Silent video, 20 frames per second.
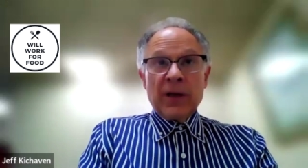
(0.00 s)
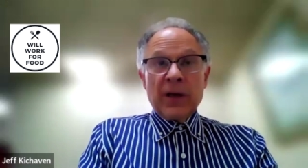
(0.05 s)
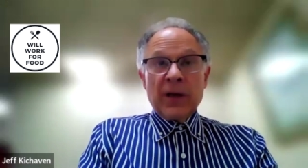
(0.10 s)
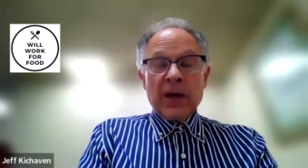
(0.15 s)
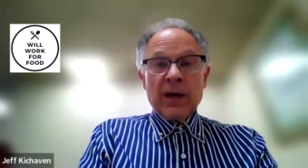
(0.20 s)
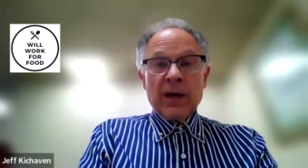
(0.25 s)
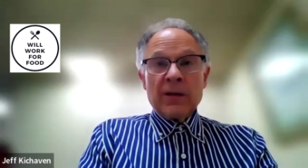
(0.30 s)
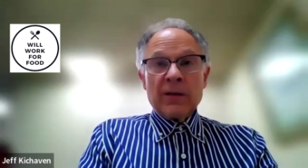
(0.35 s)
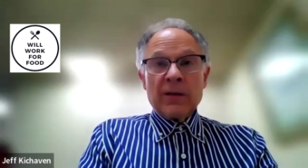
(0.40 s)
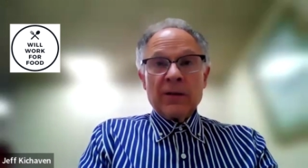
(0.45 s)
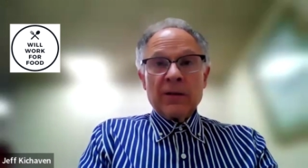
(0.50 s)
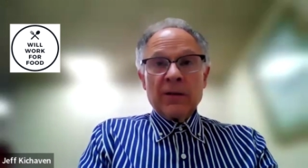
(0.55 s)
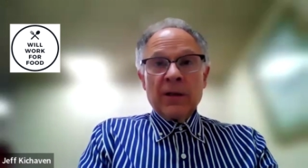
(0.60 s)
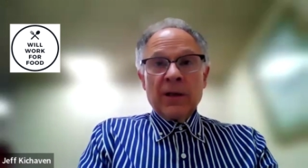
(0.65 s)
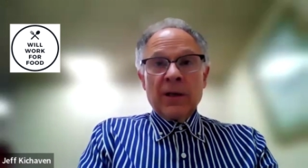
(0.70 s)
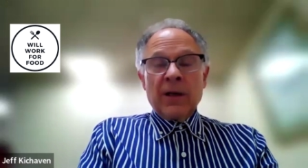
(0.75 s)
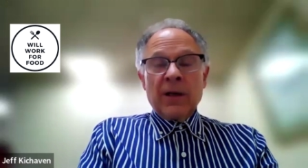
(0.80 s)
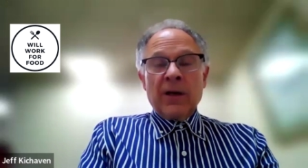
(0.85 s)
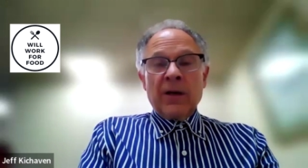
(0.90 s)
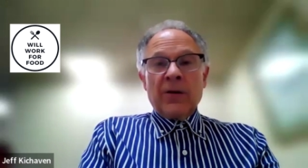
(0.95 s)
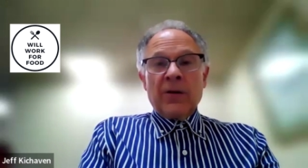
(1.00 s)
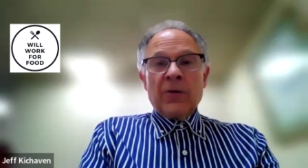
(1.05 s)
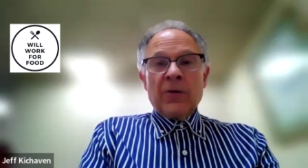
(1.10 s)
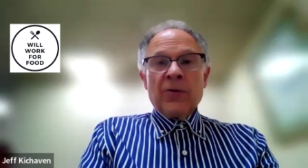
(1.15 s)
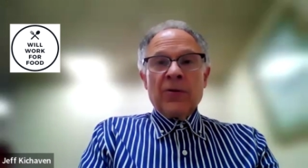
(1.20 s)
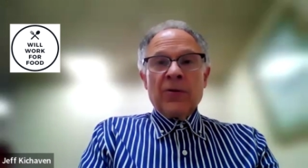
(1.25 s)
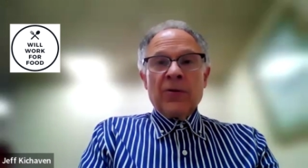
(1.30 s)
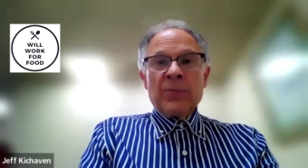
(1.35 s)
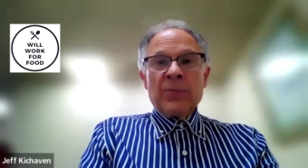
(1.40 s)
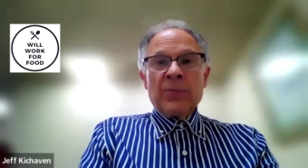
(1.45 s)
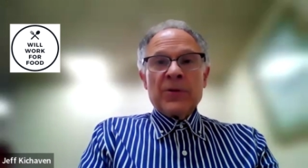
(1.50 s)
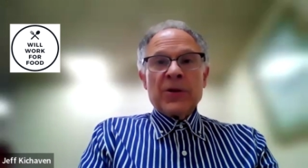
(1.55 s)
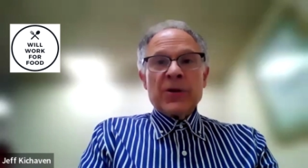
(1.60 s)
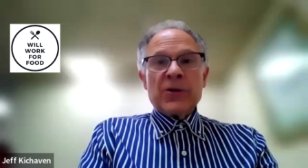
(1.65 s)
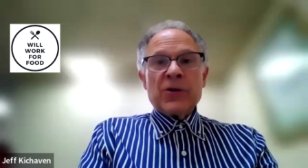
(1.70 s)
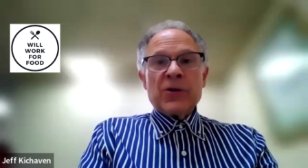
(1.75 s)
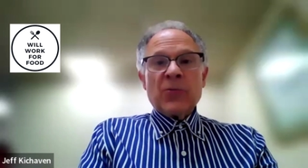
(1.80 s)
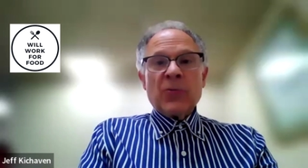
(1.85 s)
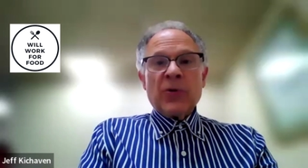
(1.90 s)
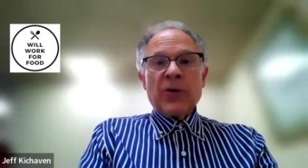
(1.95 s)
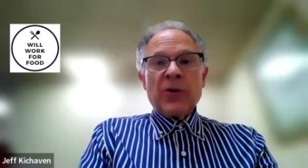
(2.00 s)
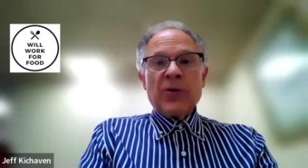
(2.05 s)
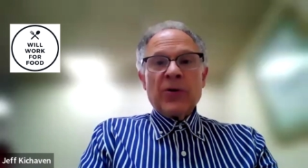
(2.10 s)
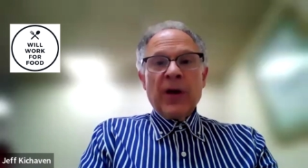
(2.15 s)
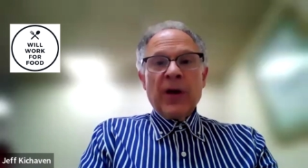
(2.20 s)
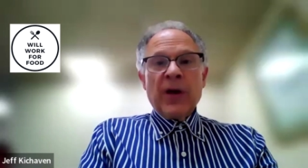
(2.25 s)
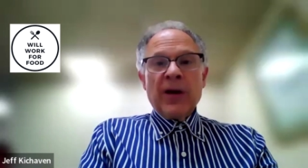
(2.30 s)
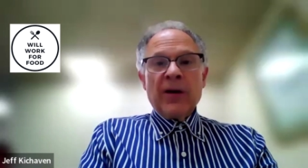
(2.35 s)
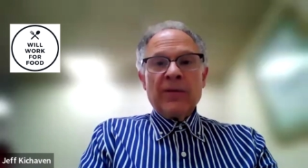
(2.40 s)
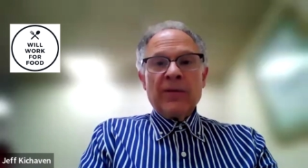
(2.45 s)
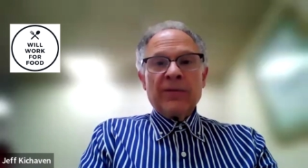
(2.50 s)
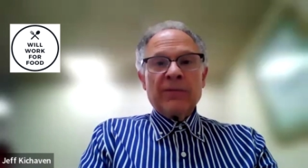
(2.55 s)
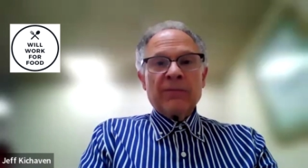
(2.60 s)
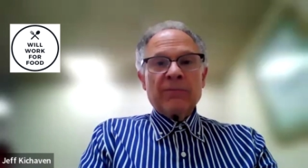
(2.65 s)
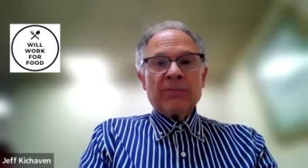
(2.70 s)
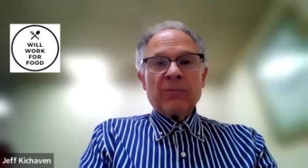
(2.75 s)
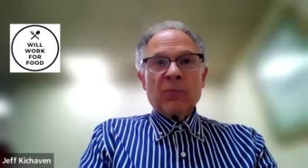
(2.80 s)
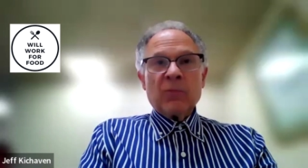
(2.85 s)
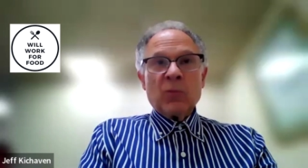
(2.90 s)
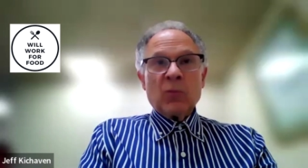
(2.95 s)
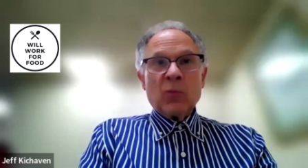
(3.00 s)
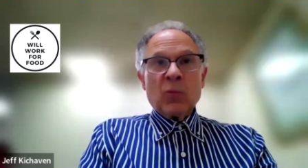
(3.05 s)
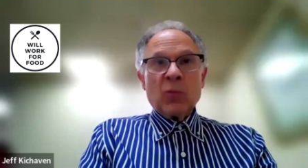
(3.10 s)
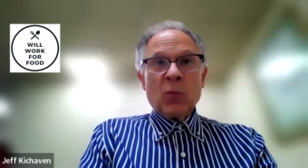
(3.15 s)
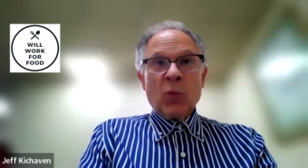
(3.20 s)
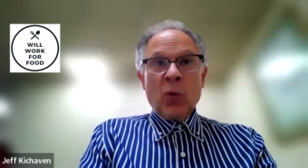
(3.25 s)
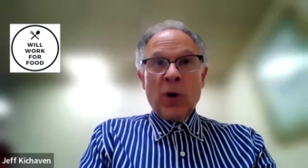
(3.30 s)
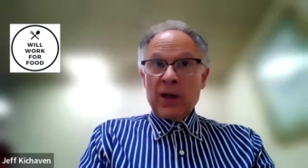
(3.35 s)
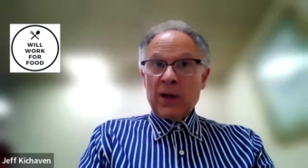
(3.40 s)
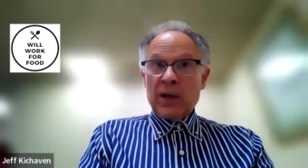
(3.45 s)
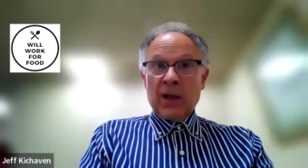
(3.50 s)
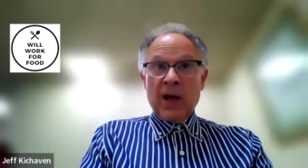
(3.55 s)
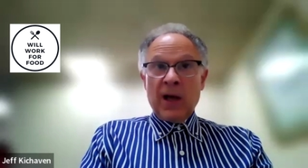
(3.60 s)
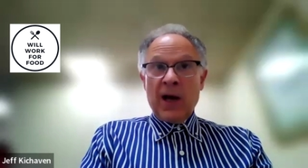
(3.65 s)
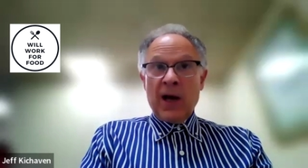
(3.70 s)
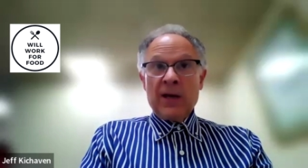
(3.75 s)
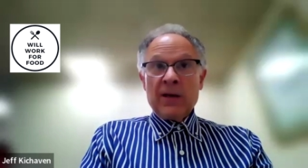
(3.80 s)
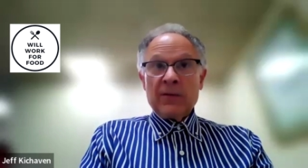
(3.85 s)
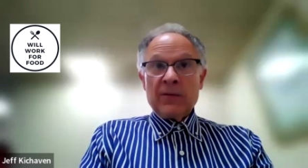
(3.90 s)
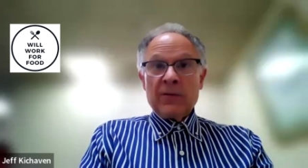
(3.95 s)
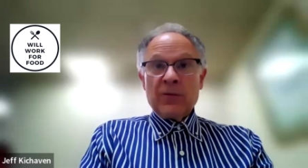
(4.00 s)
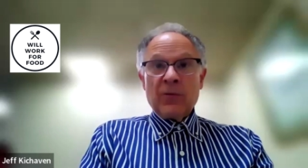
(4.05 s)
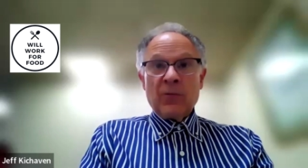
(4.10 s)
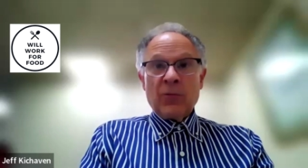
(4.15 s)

Kendall, you're in a position where you have one client, you